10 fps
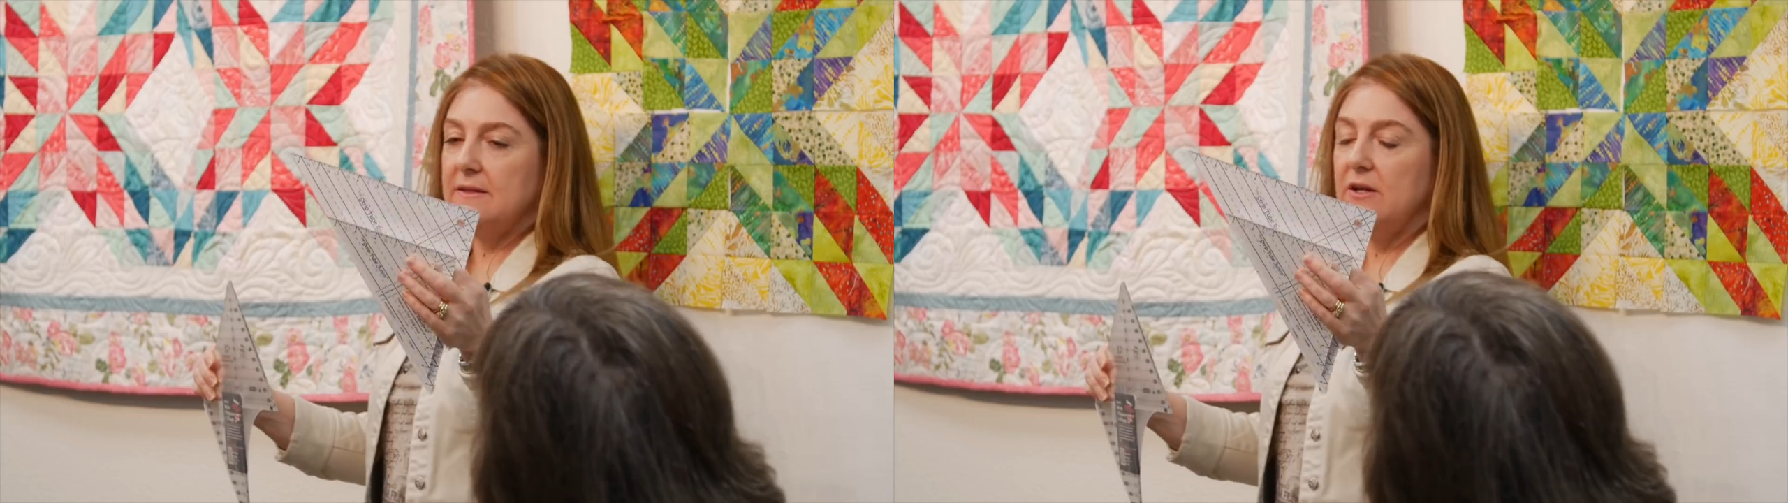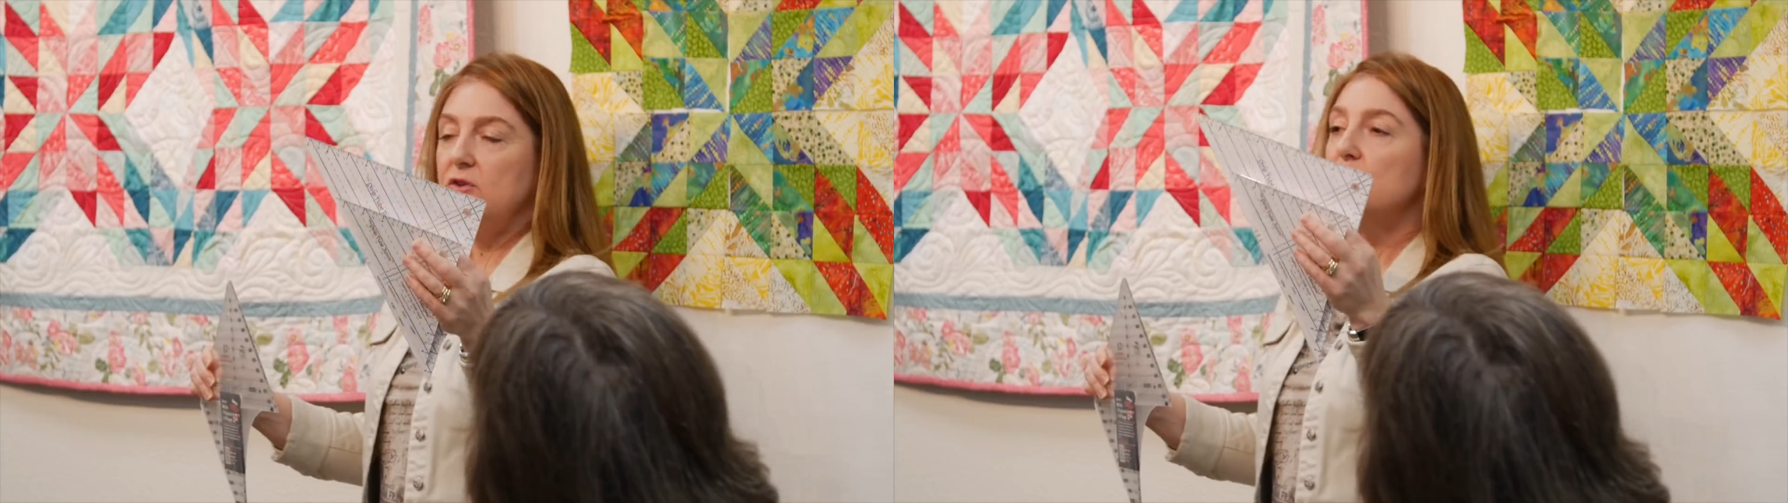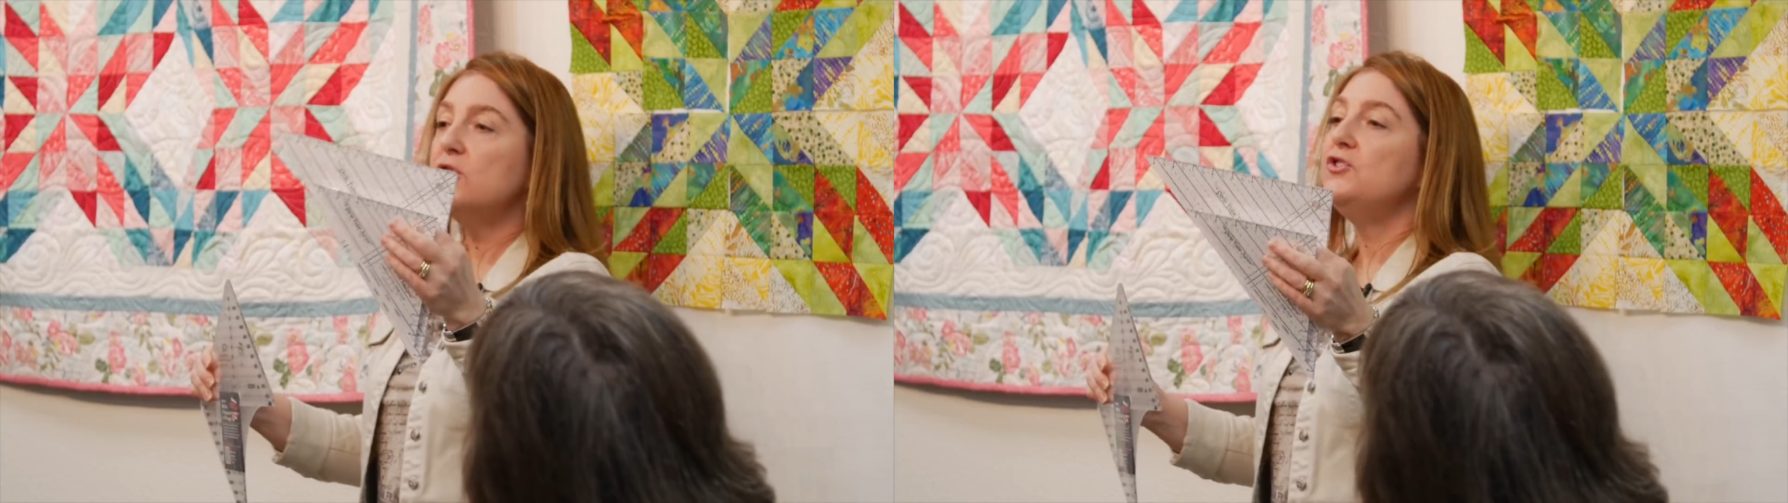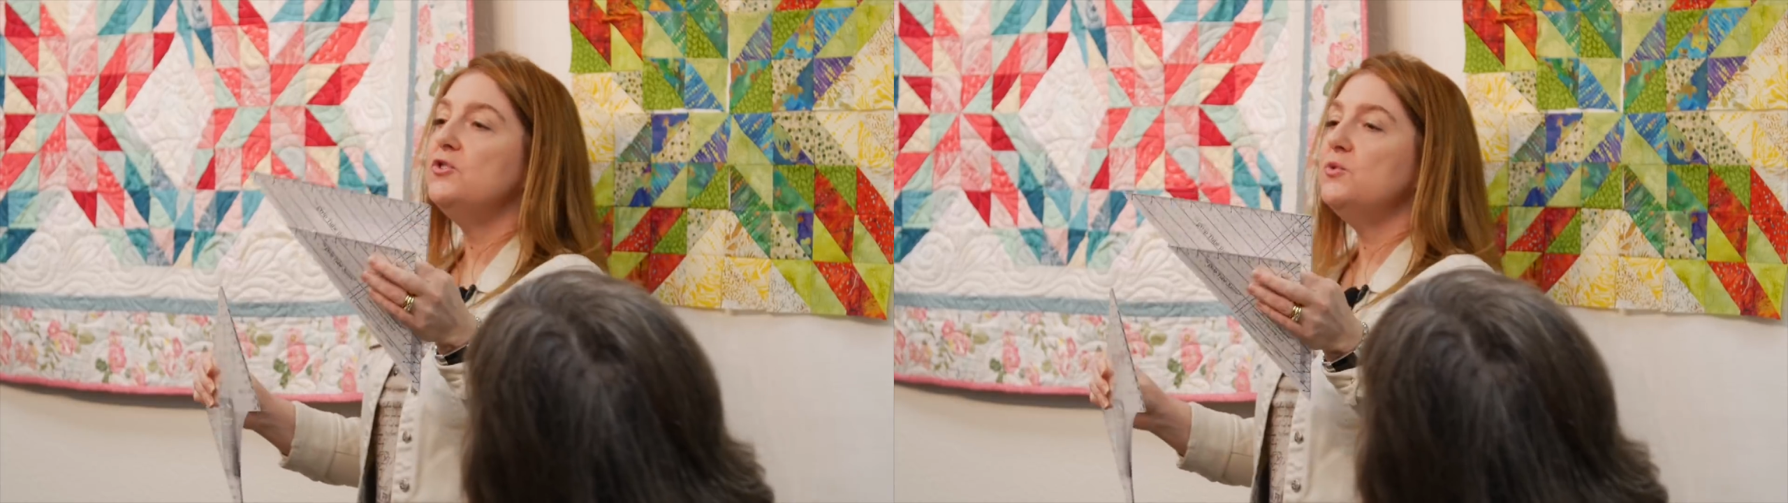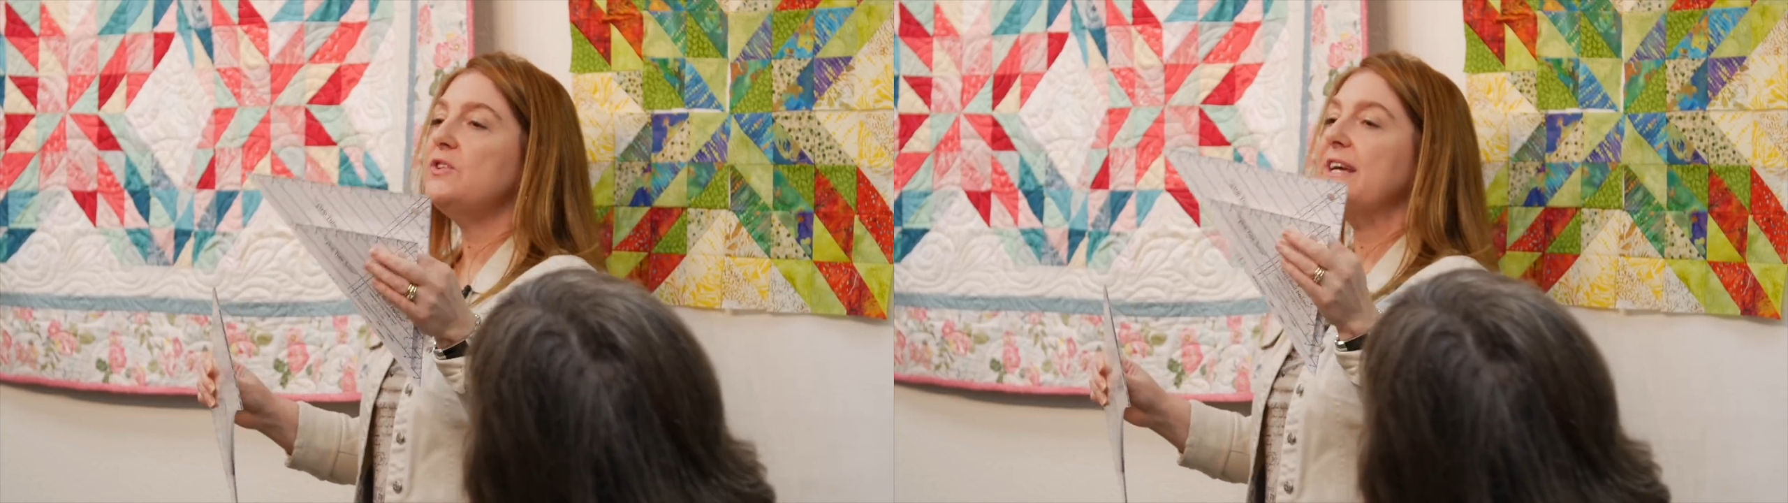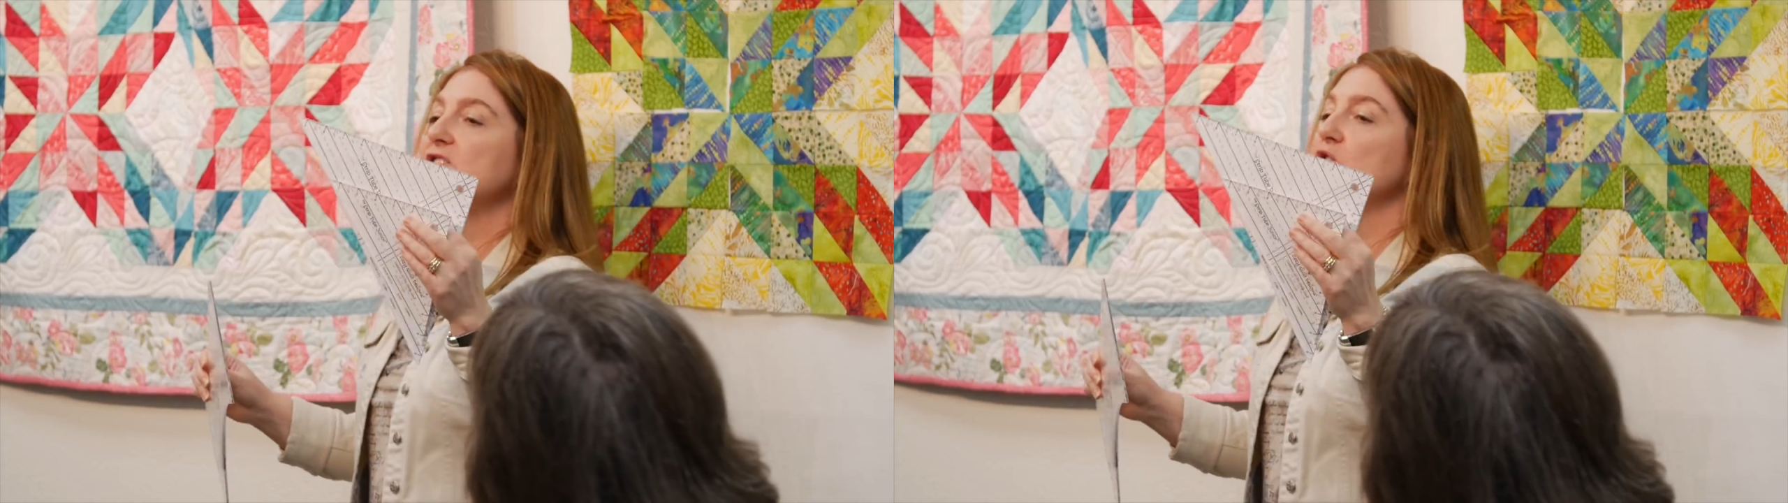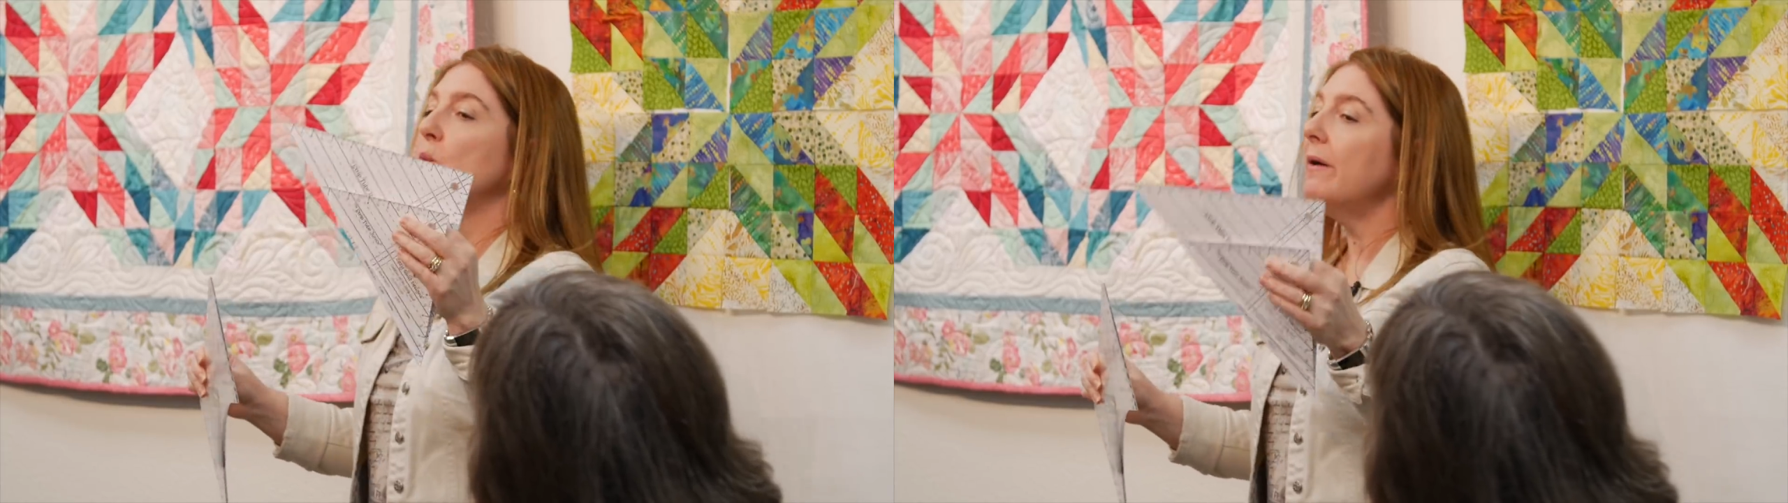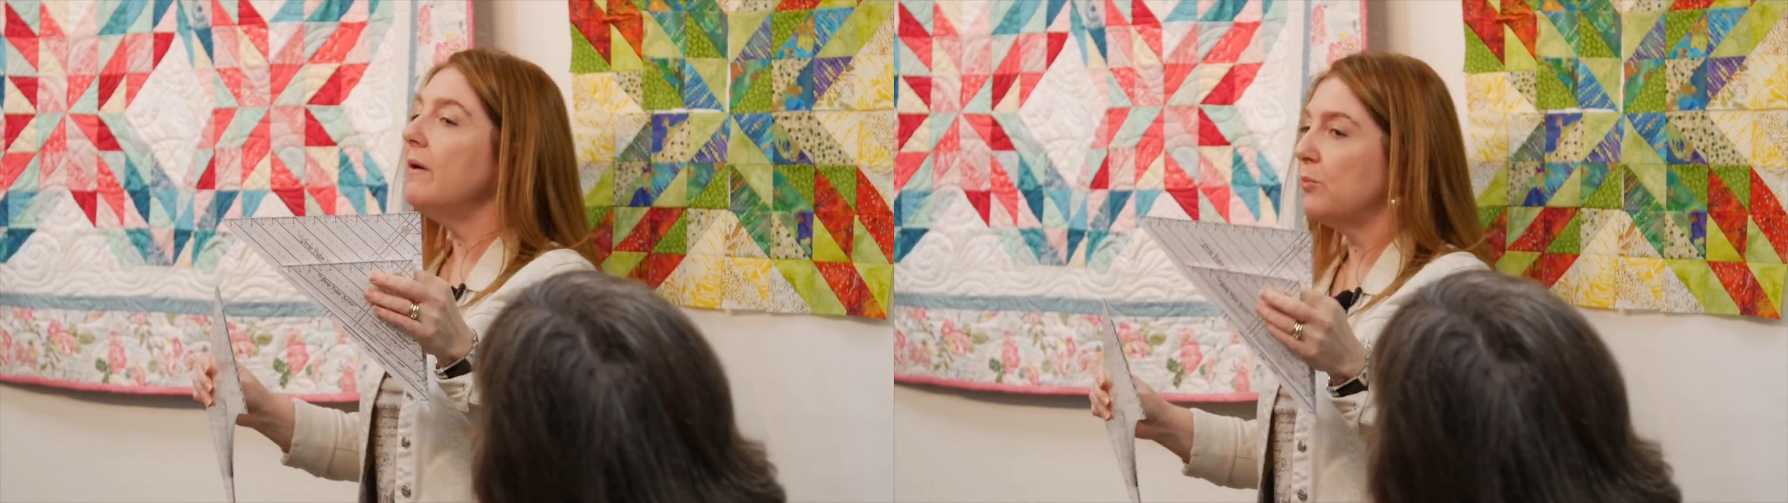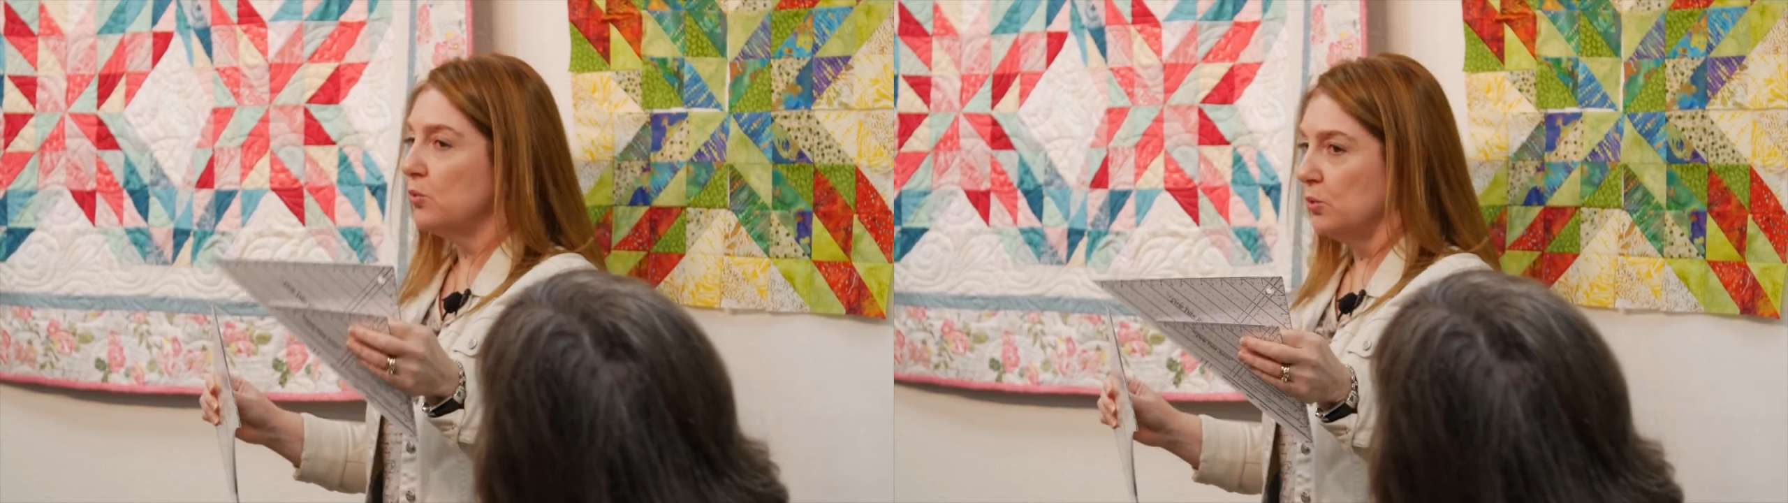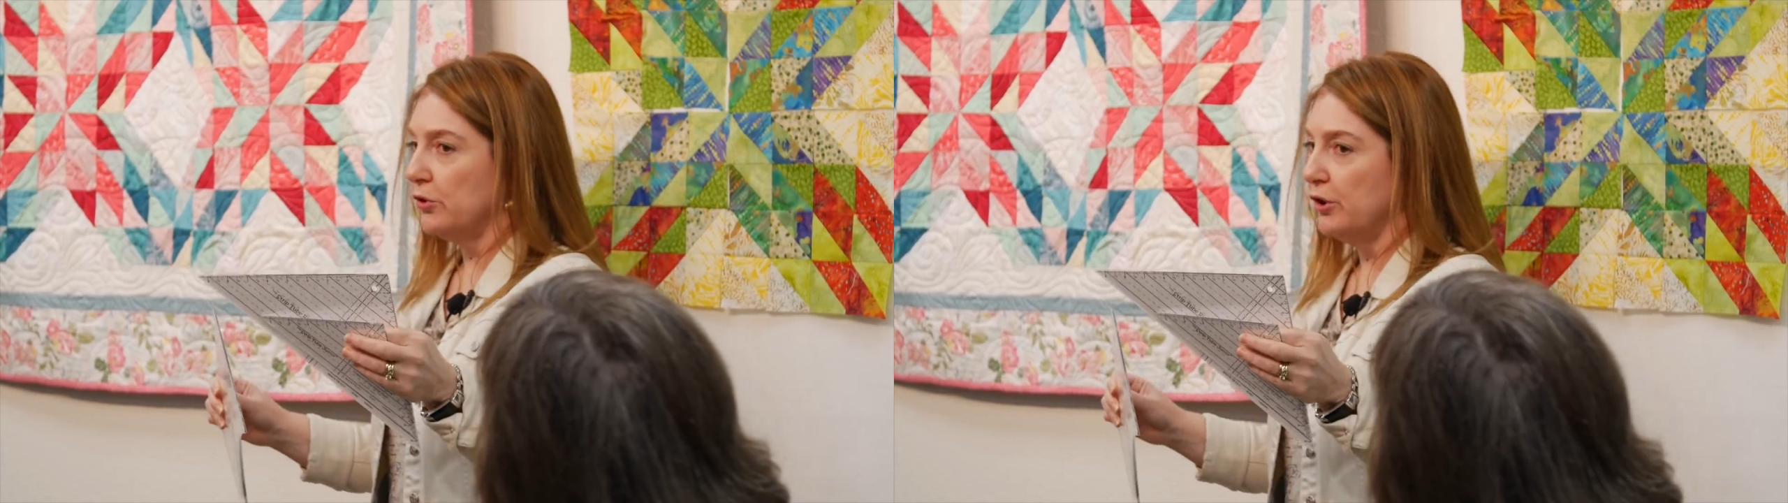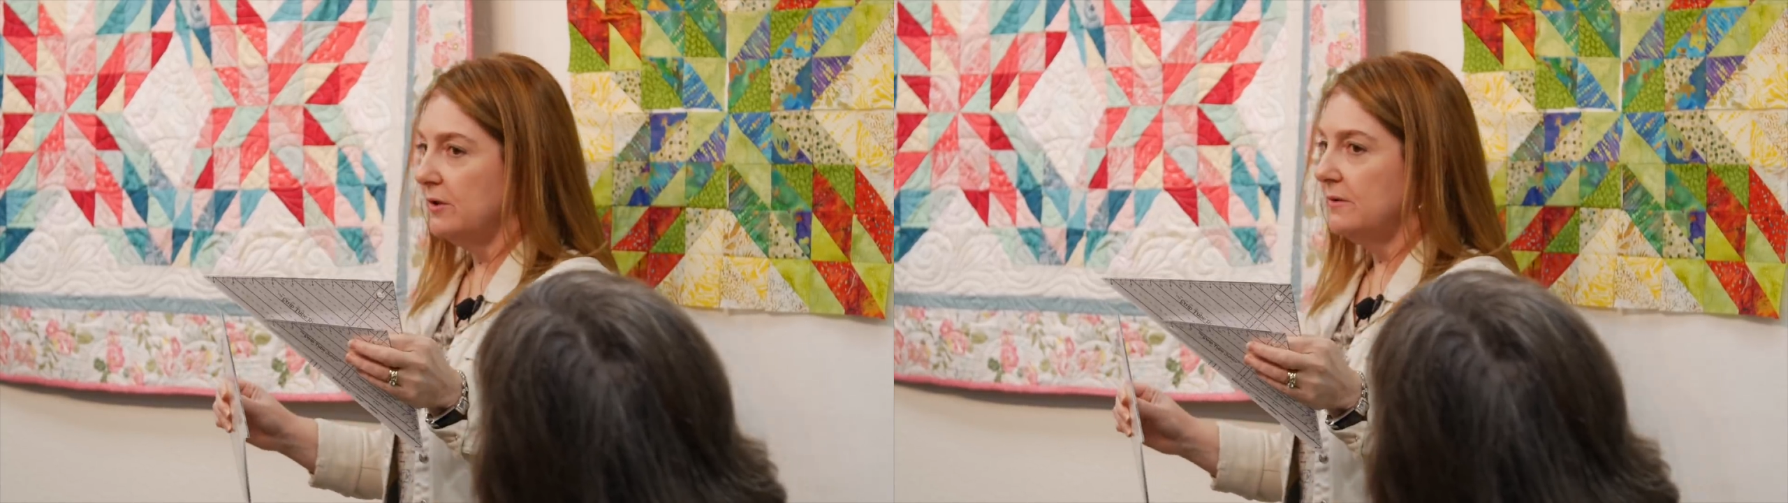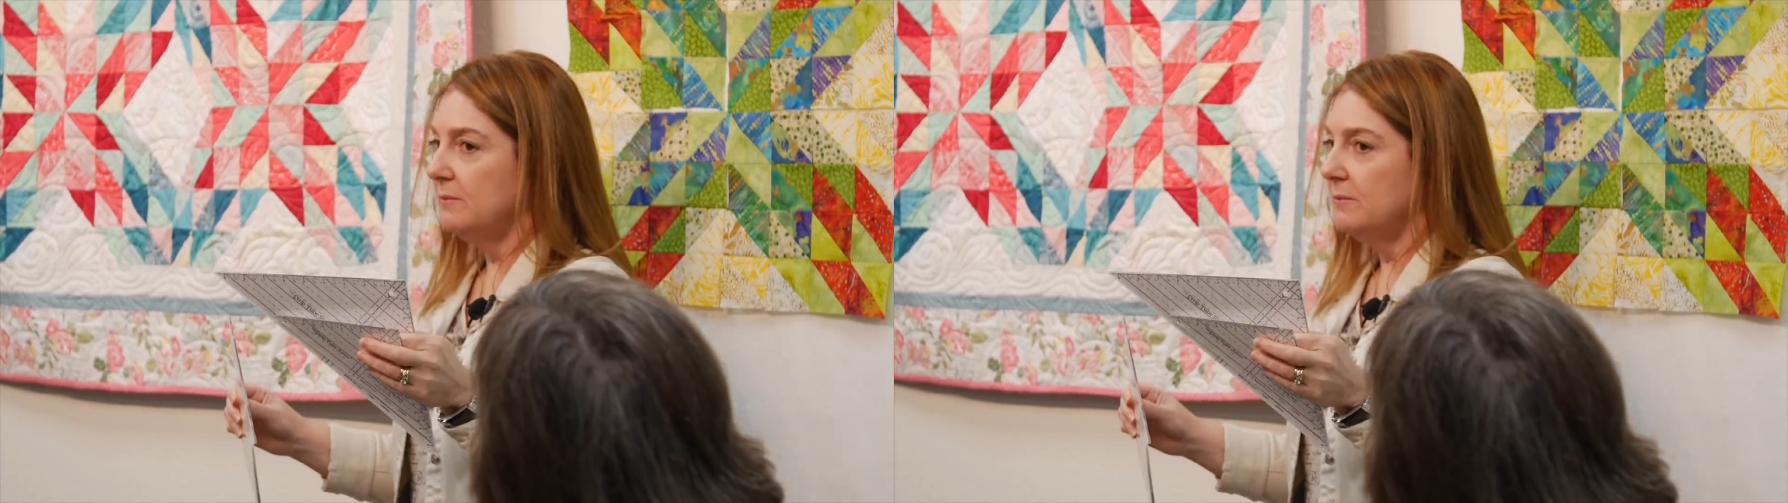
you could use a square up ruler